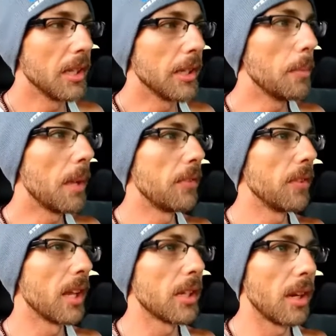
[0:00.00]
You may
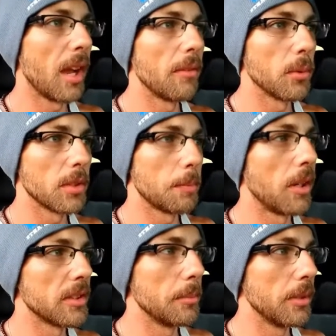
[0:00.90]
feel like you have a
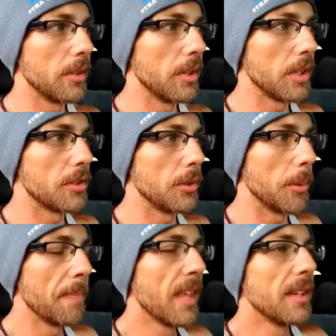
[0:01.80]
responsibility
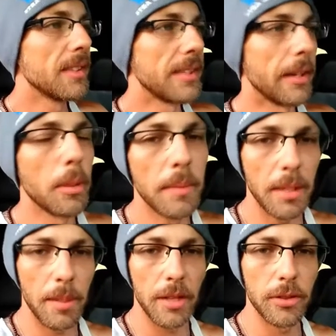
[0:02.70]
to tell me
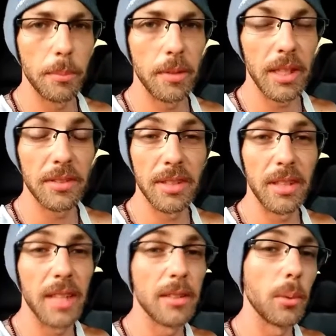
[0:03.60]
about your beliefs,
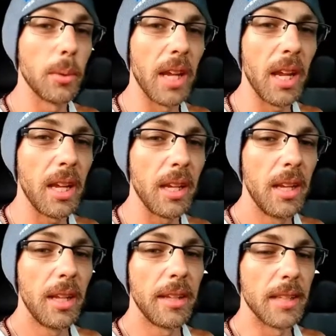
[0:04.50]
and that's okay.
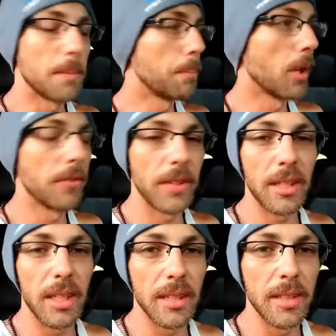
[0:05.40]
That's
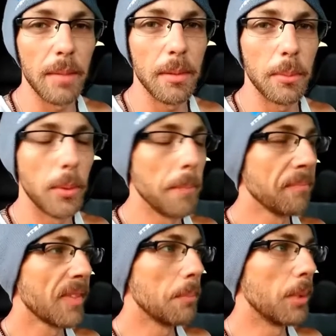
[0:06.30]
perfectly acceptable.
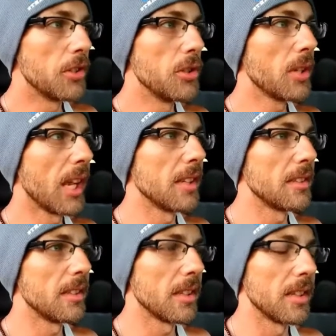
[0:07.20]
But you can't
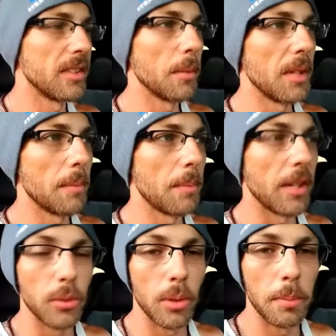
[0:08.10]
sit there and tell me
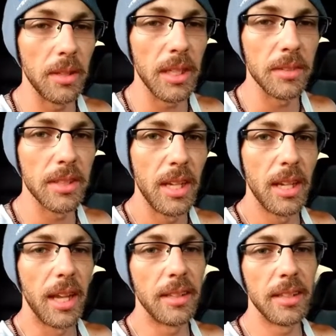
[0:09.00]
about your beliefs
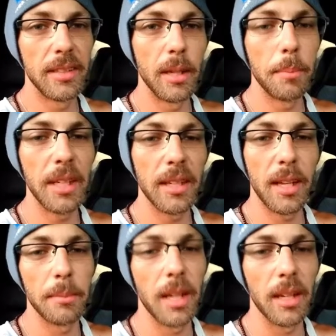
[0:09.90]
and then tell me that
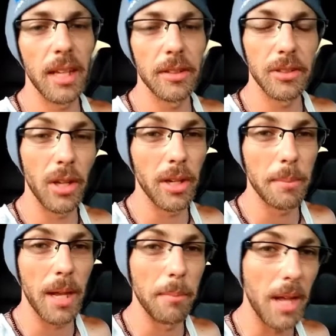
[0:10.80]
I'm not allowed to talk
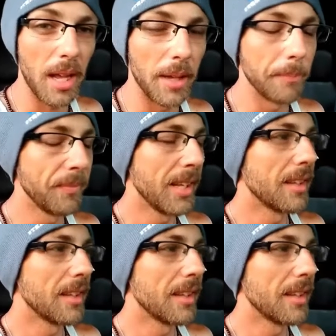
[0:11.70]
about mine.